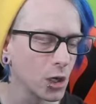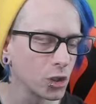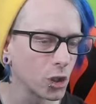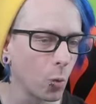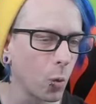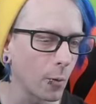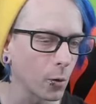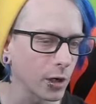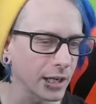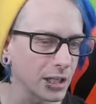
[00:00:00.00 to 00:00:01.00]
So what
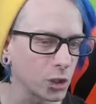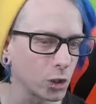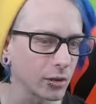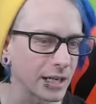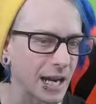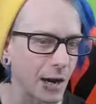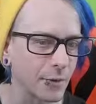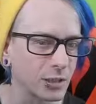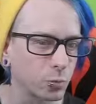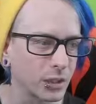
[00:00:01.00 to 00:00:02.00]
we're going to do right
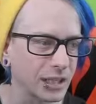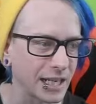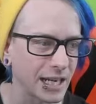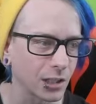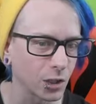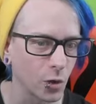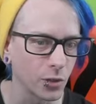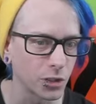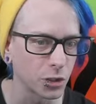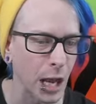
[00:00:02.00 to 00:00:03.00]
now is we can't
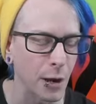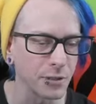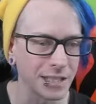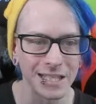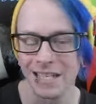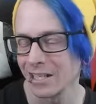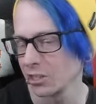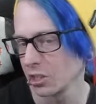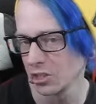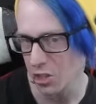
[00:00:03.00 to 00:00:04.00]
load a house in
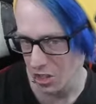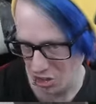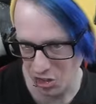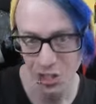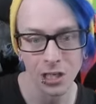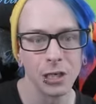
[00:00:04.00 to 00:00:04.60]
next to the church.